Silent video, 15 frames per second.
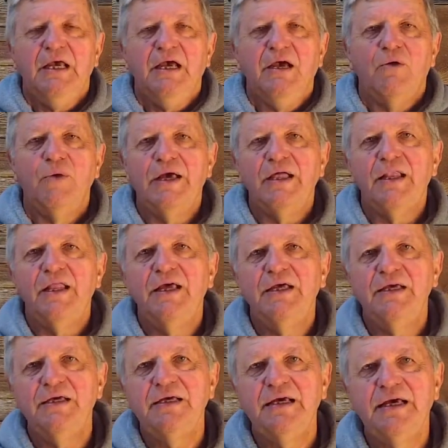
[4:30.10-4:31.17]
Well,
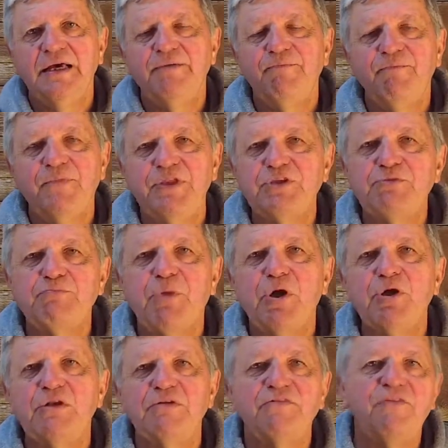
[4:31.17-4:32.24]
this
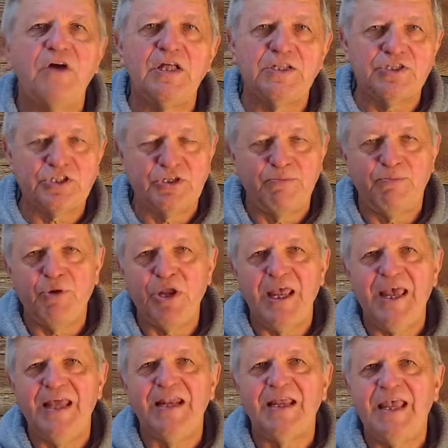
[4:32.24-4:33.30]
burden falls to
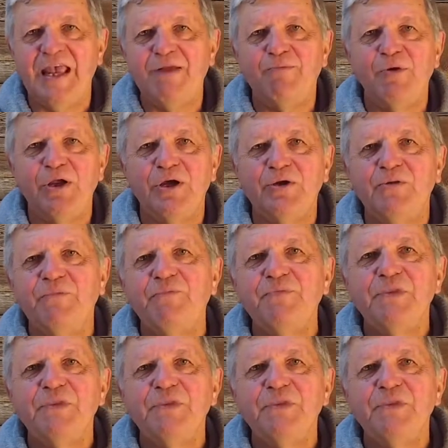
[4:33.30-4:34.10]
Brianna Gabriel